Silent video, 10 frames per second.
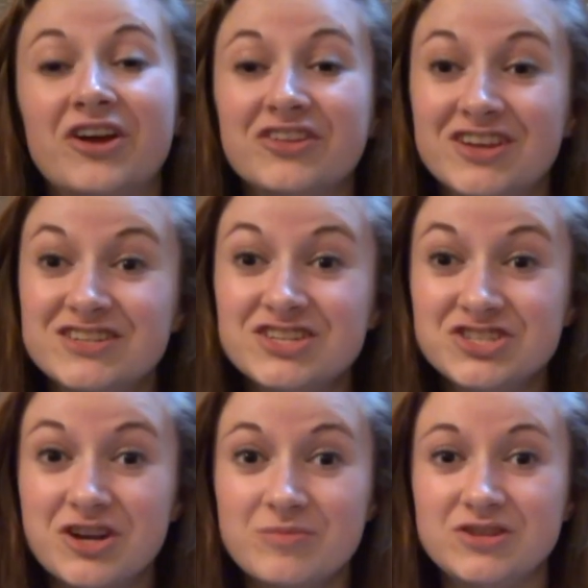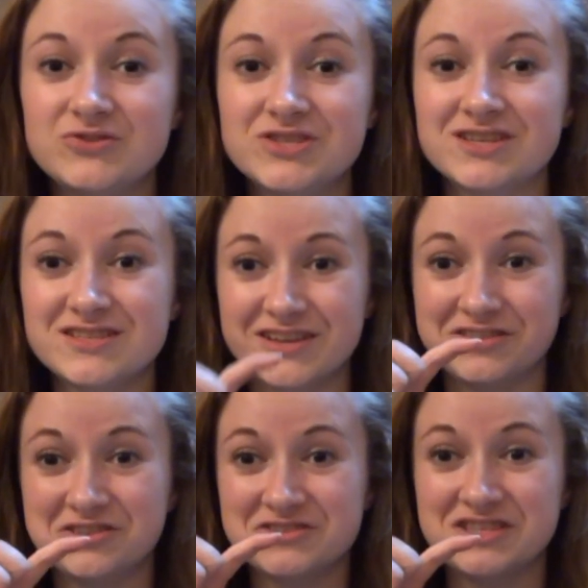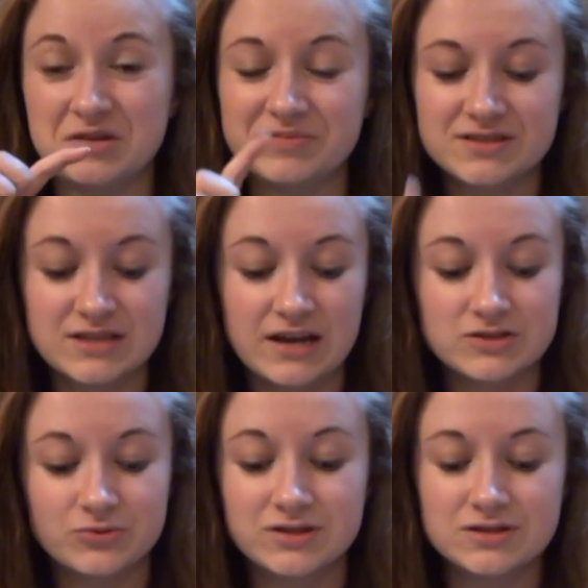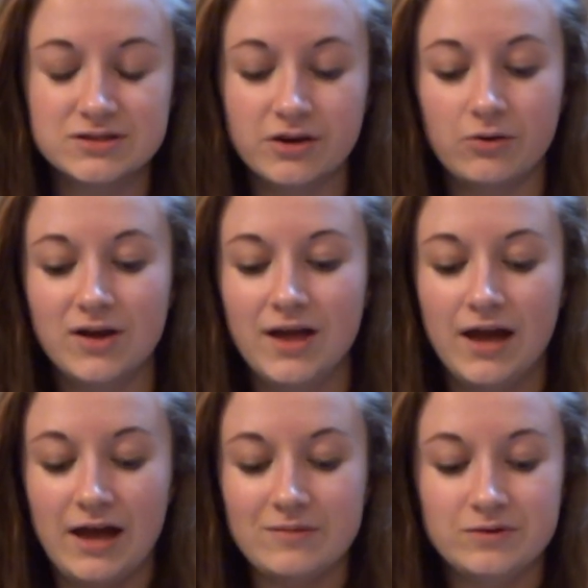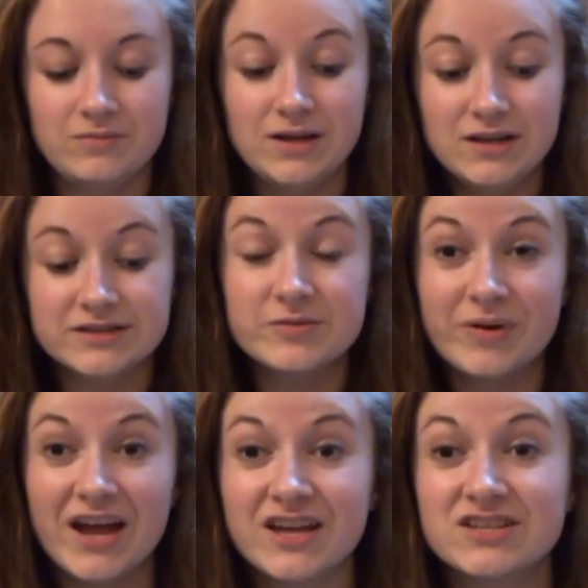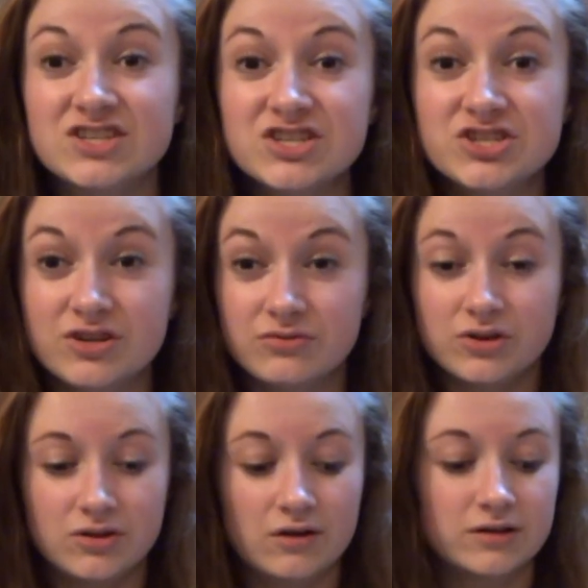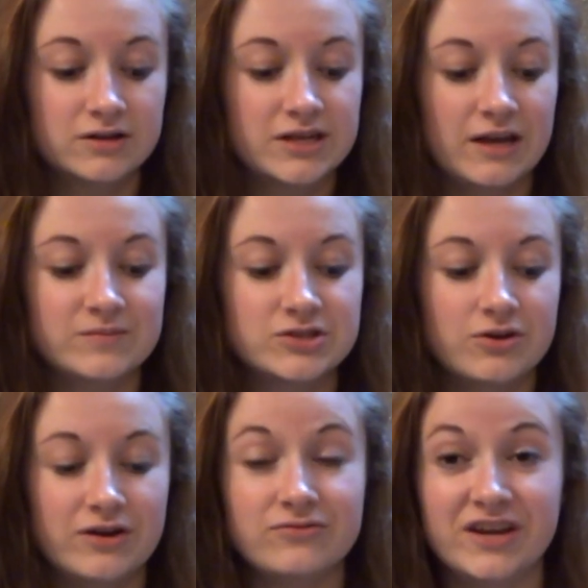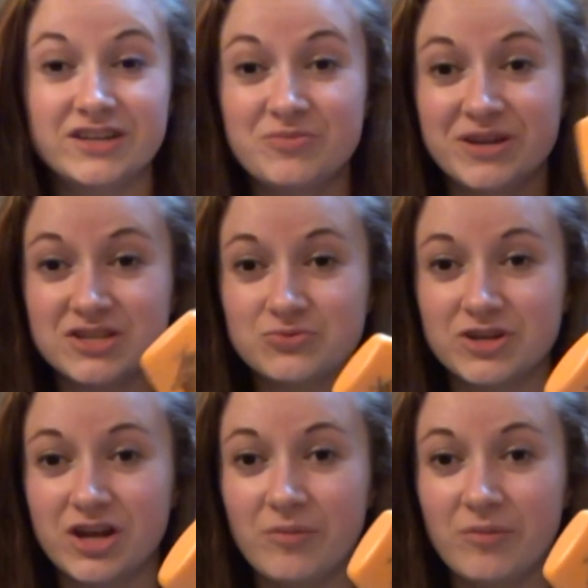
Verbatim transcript: the conditioner I've been using is like a little sample size one, so I've been meaning to buy a conditioner for a long, long time, so I finally picked one